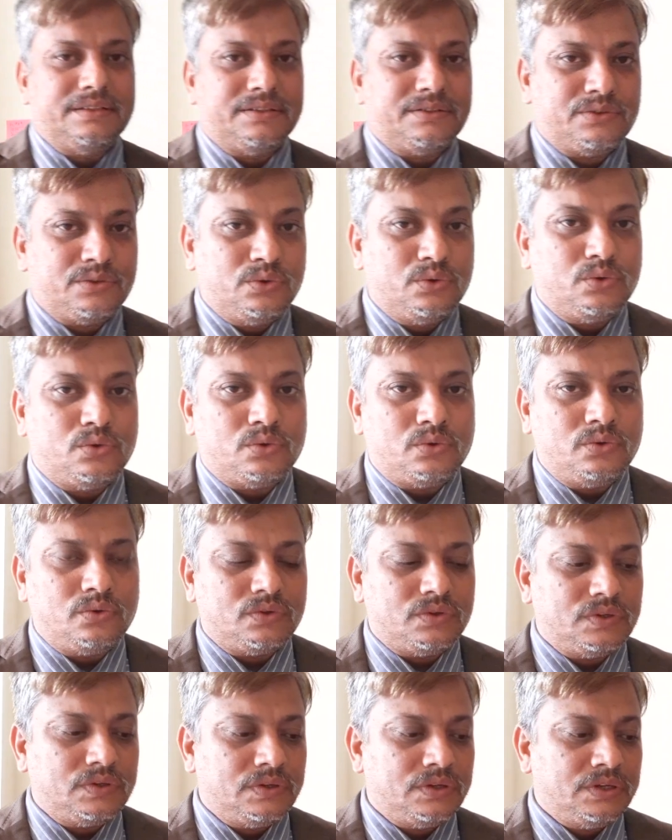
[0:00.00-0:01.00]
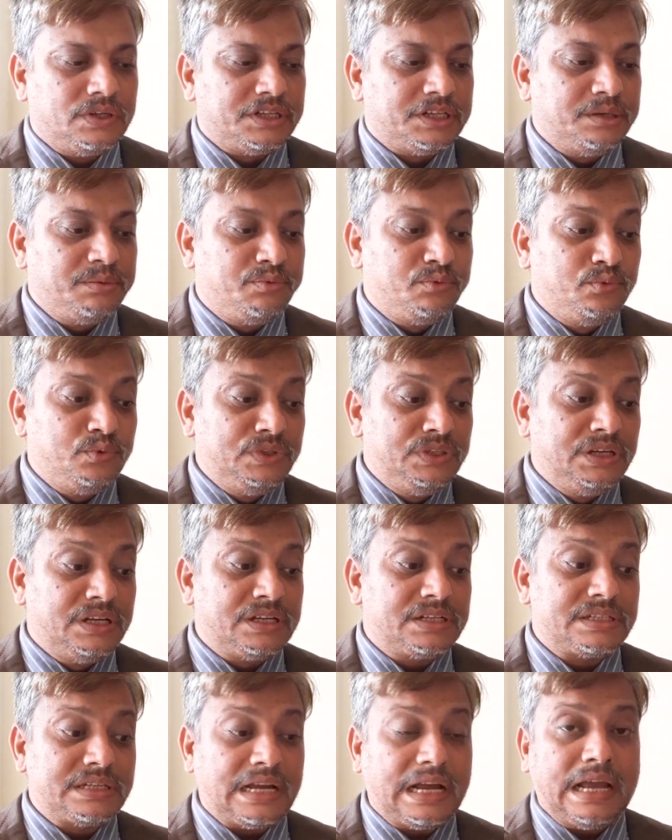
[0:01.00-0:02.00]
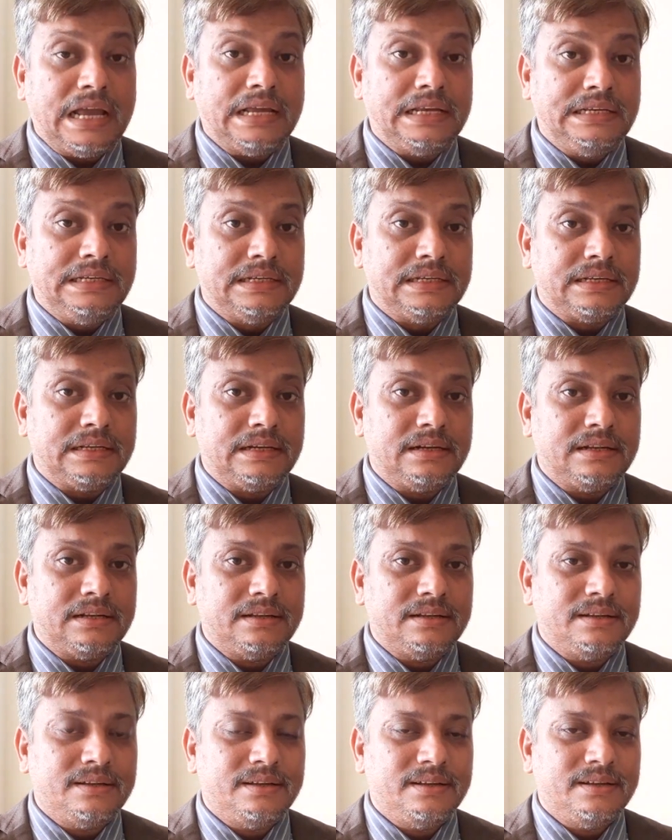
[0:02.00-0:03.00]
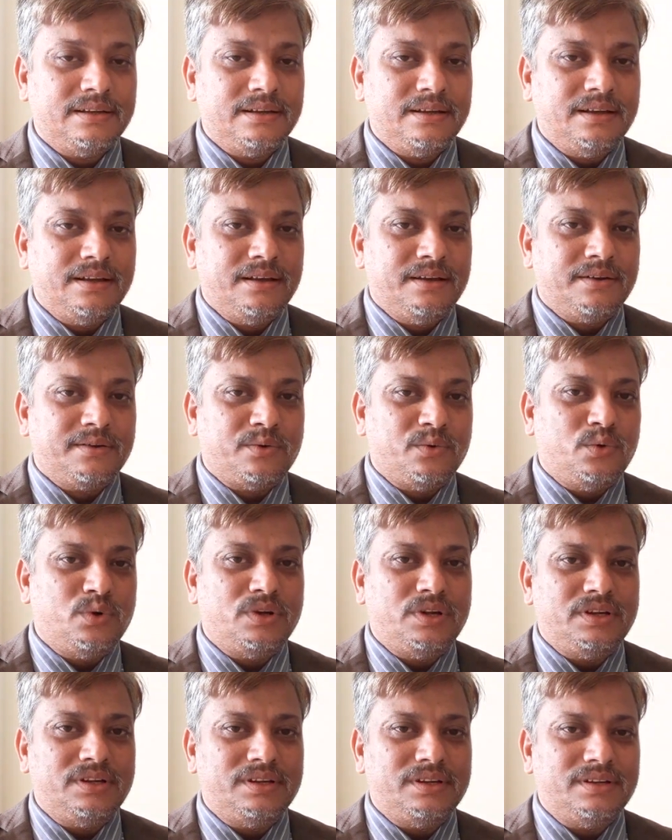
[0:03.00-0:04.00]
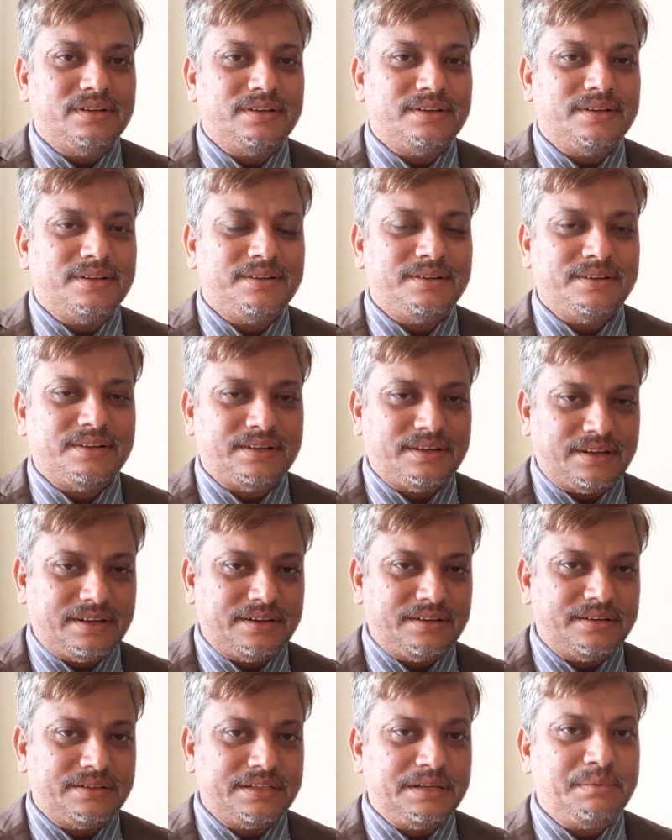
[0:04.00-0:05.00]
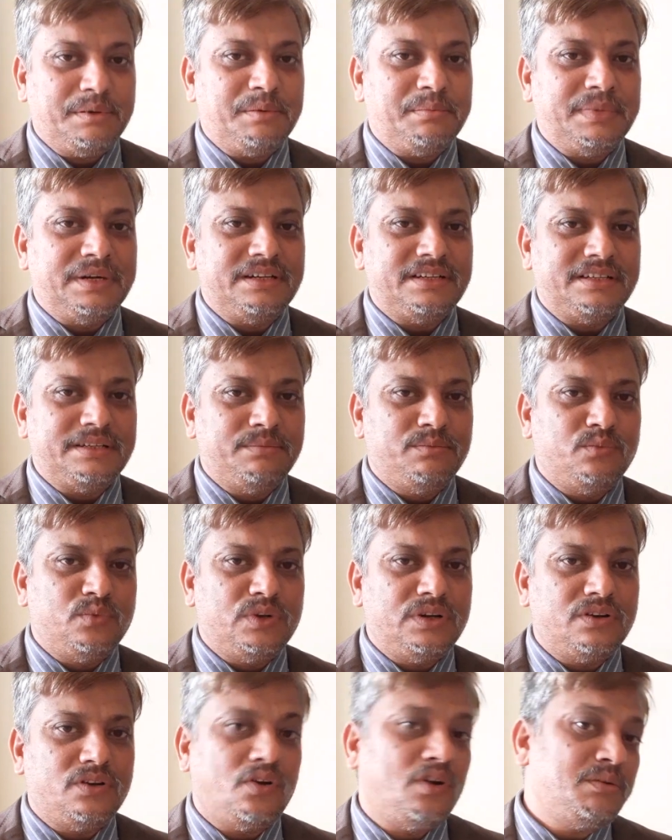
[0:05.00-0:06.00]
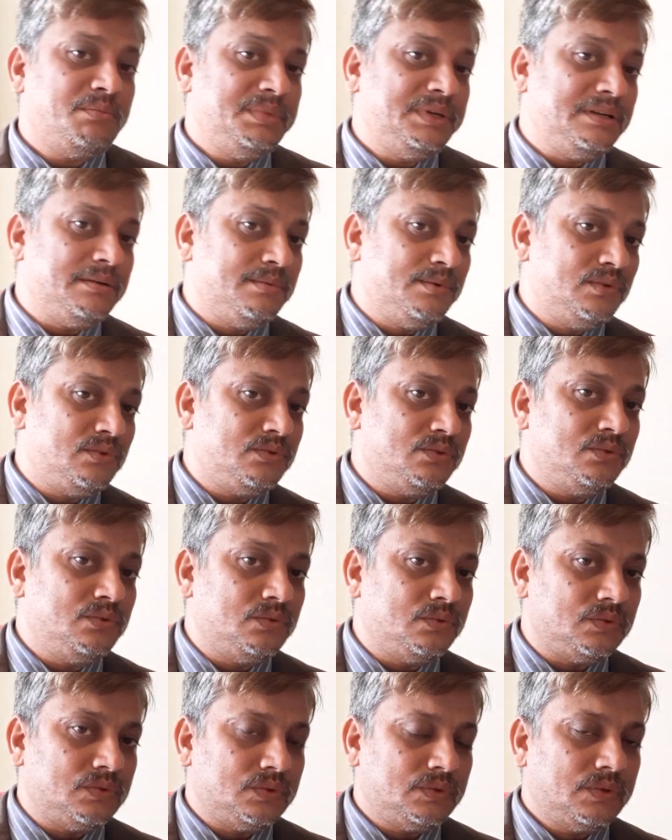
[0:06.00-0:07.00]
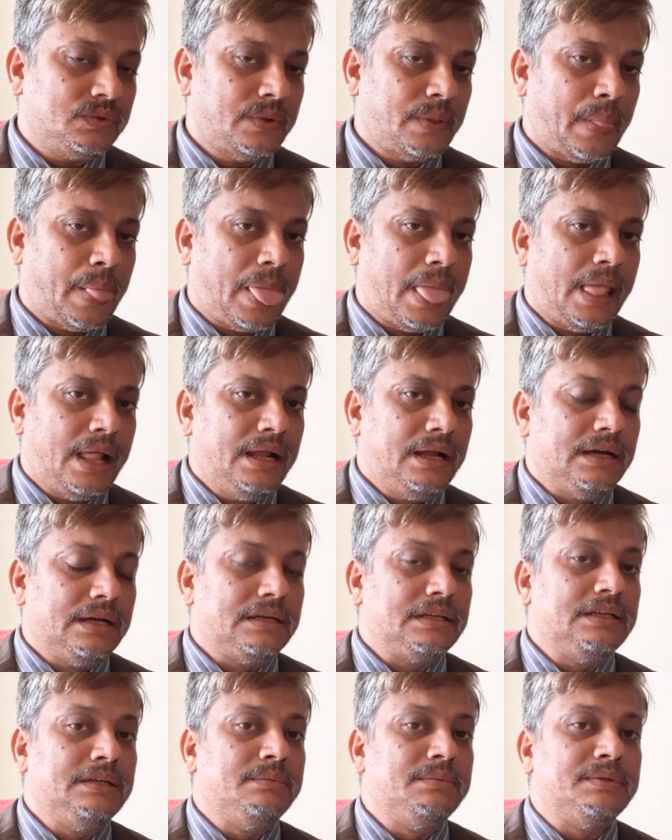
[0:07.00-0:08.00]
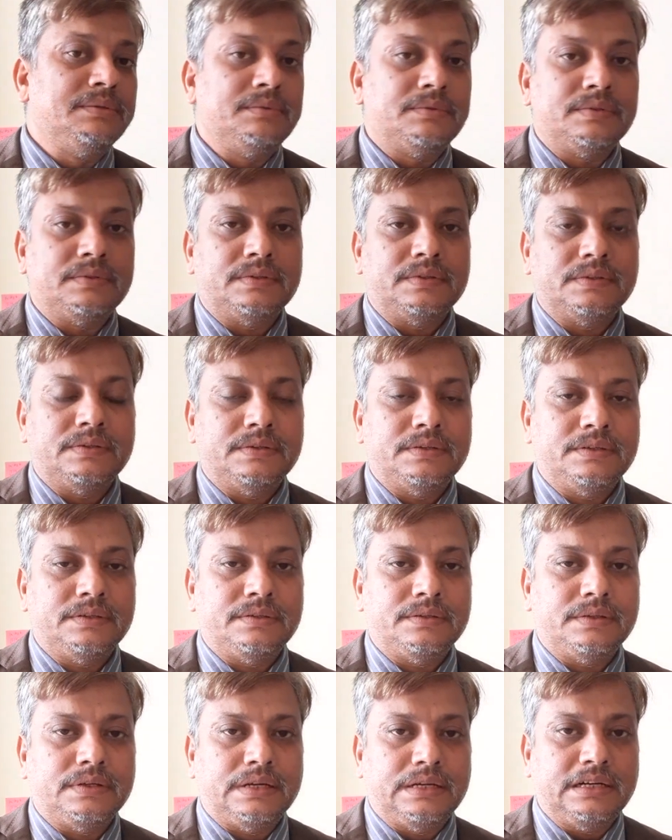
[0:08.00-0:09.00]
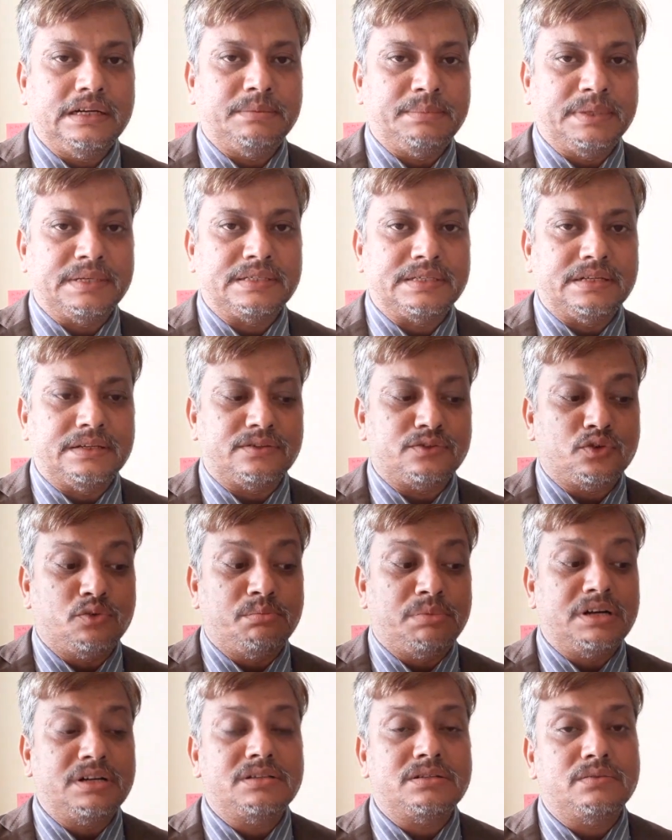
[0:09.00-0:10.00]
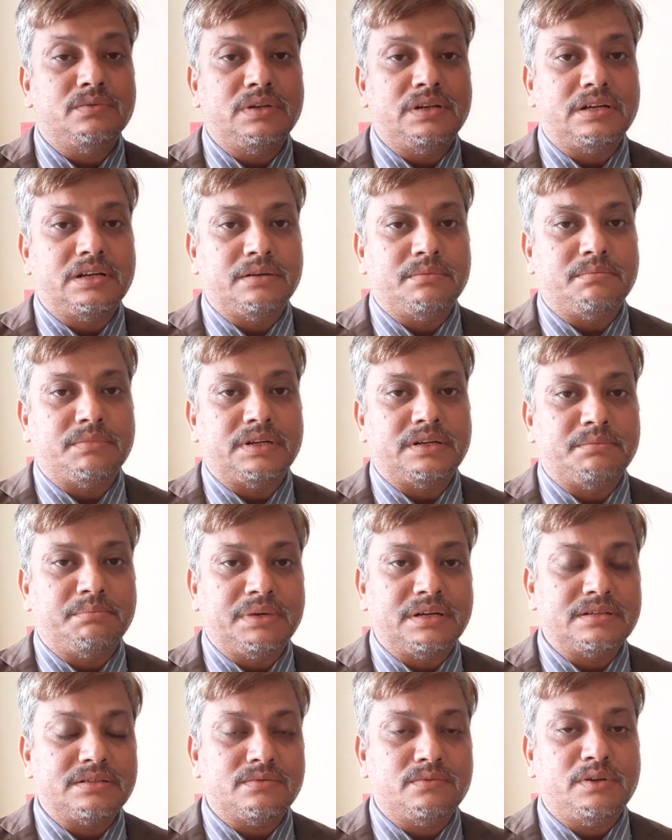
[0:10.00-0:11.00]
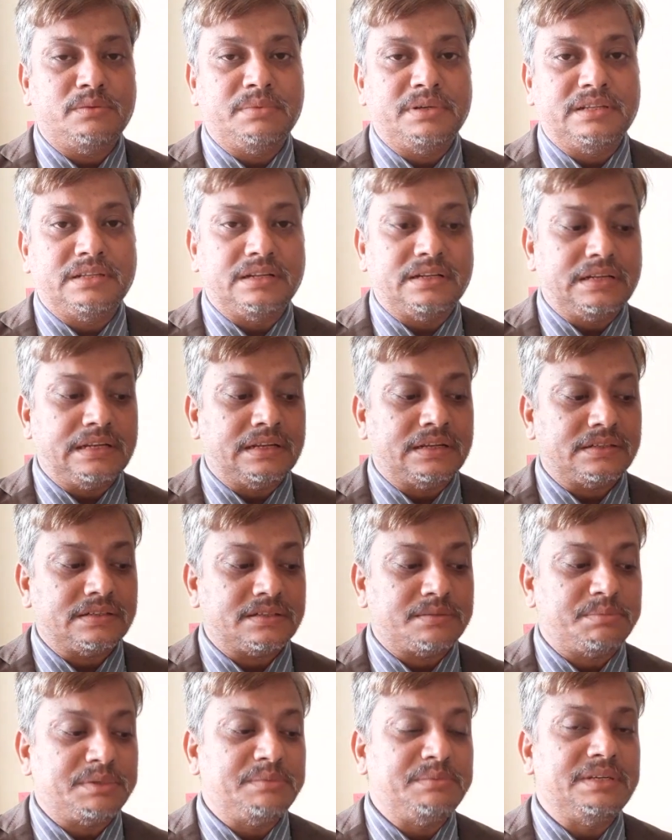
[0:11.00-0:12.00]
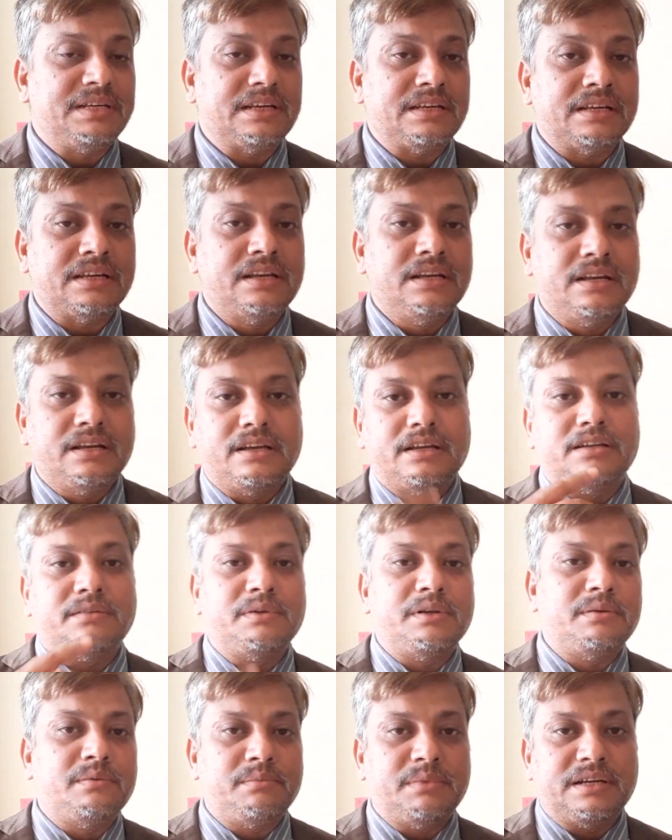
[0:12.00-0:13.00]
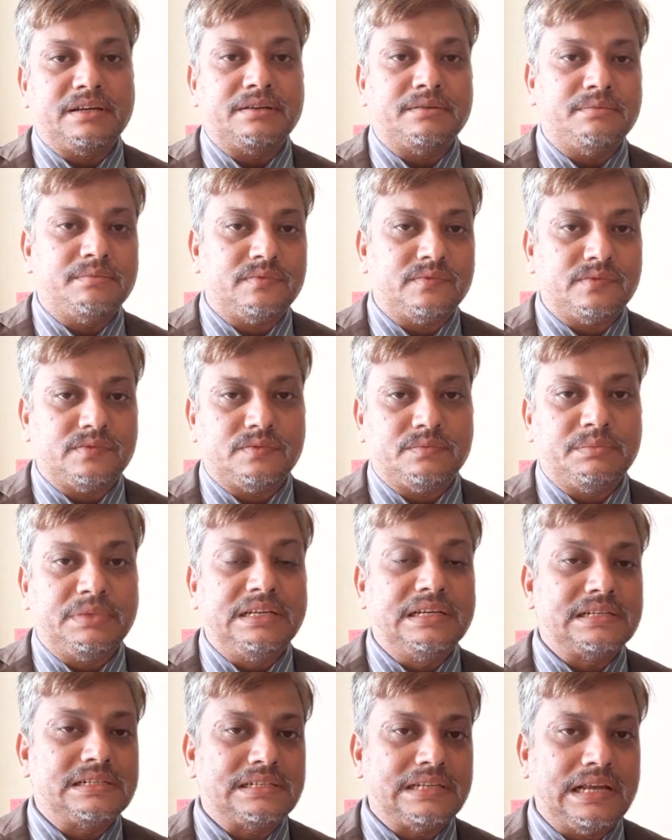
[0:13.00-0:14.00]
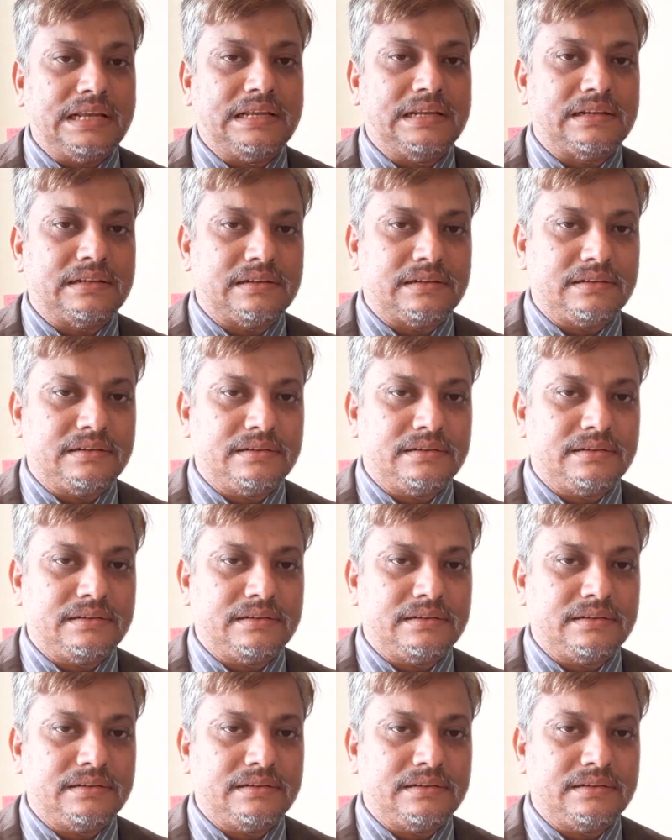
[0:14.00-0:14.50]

So if we are shy here, coding and development team will not be able to give 100%. So bugs will come, and bugs will be in the next PDI. It will make bigger cycle.